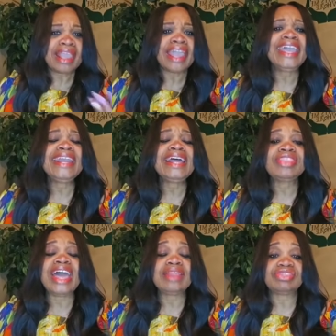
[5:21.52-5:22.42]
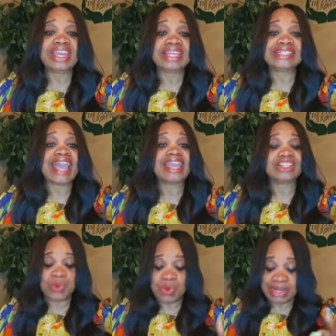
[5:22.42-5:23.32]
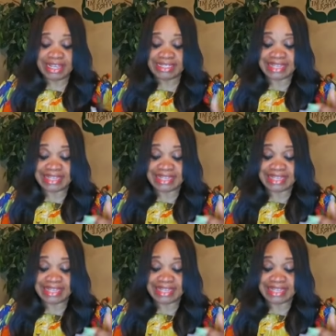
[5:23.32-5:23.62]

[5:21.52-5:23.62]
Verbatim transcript: and that, that thing stays on his